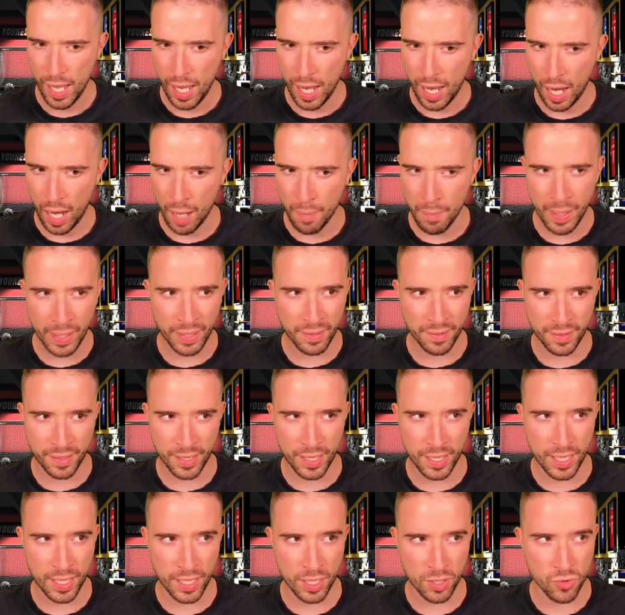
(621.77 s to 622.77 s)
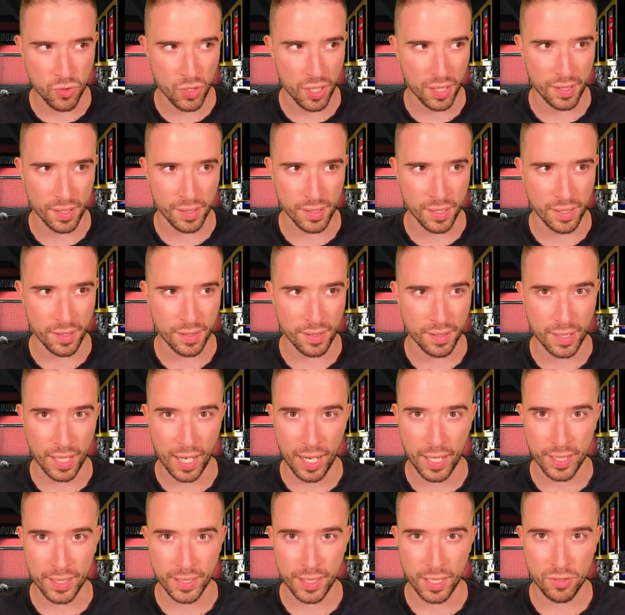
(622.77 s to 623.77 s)
Are Man City interested in this guy?
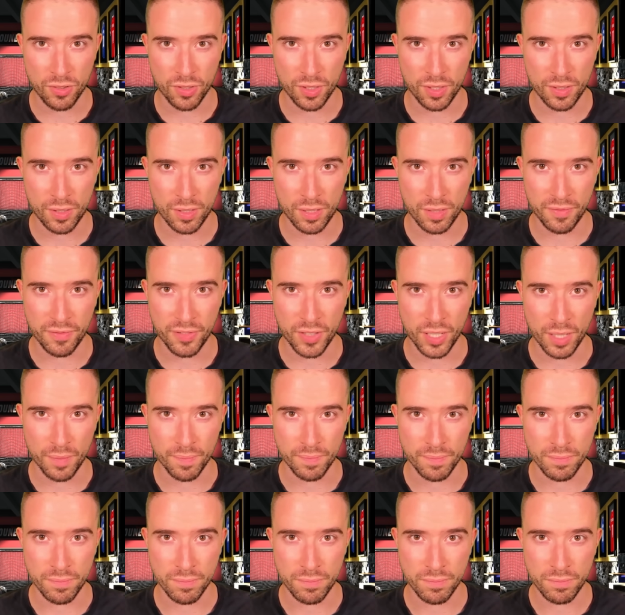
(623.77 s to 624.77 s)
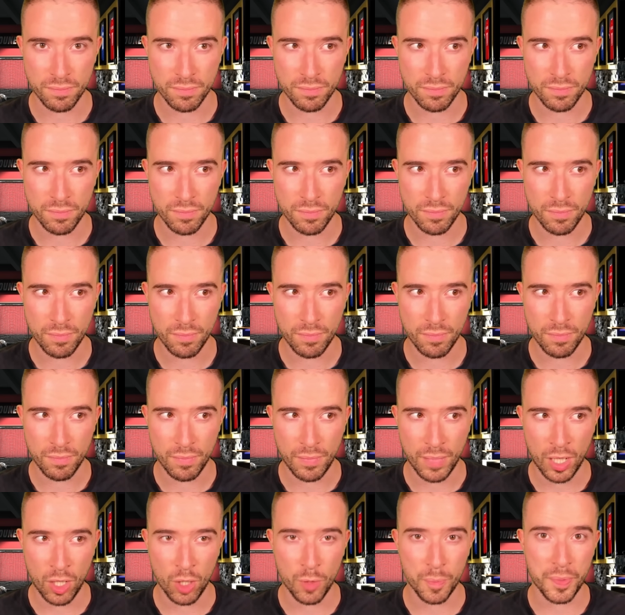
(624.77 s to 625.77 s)
Can I just confirm?
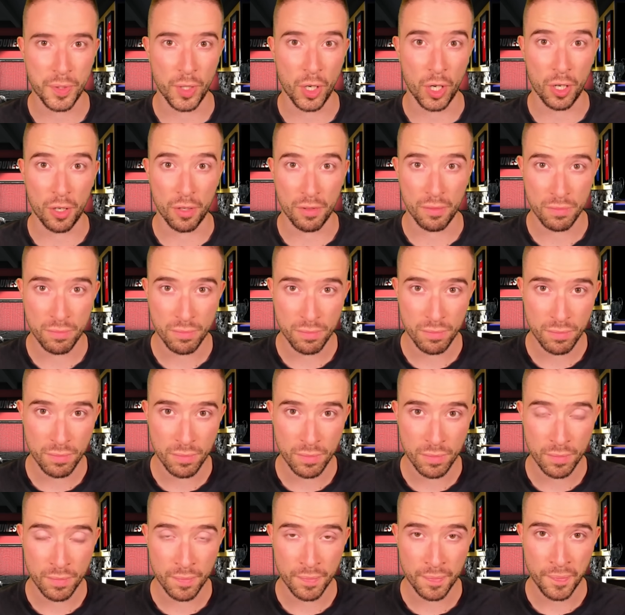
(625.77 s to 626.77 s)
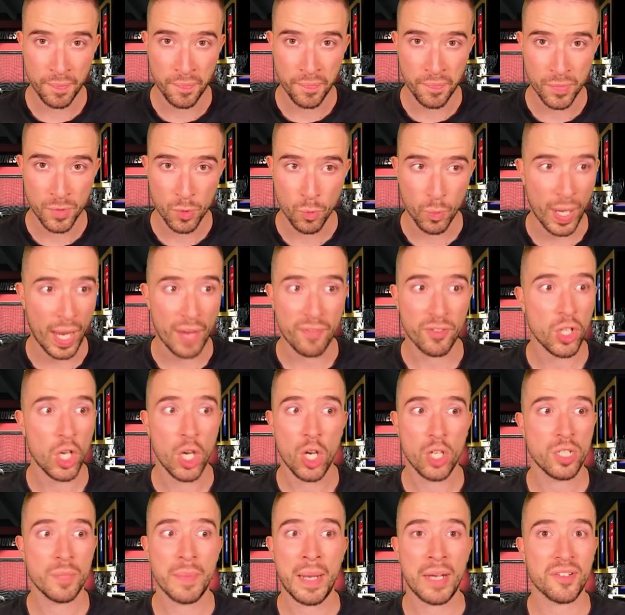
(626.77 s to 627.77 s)
I hope not. We haven't
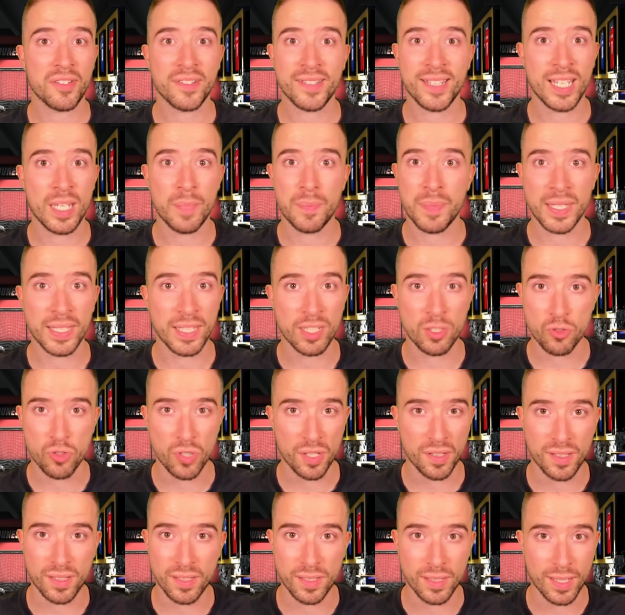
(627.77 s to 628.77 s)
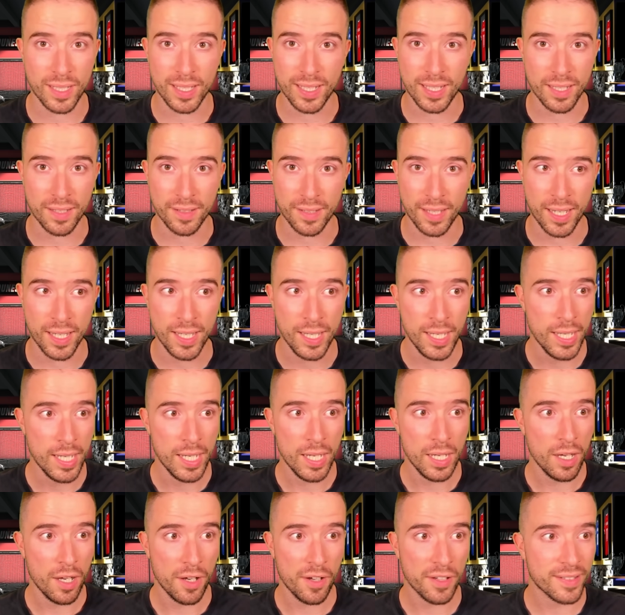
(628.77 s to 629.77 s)
heard about City being interested in Olyse
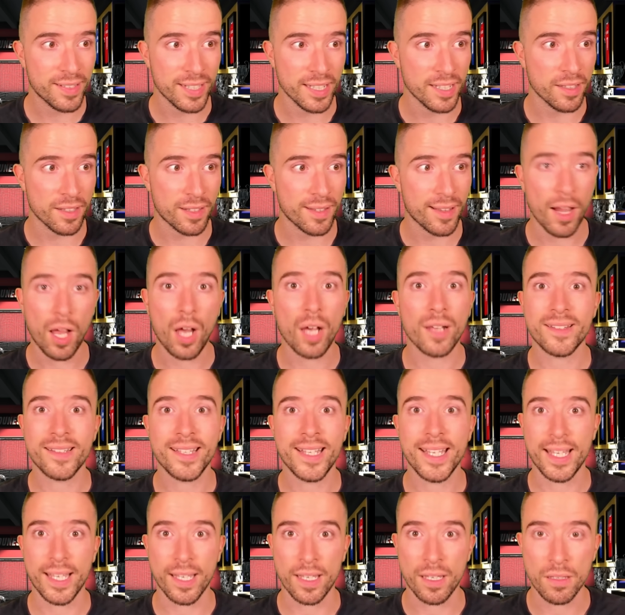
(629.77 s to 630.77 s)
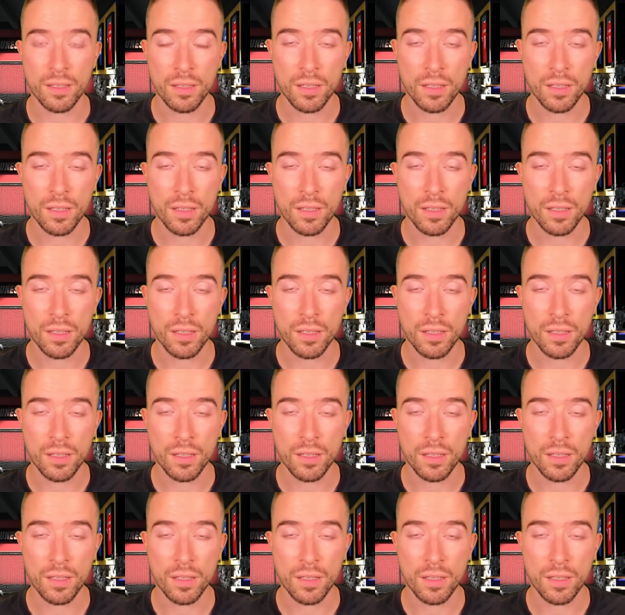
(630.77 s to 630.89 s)
since last year.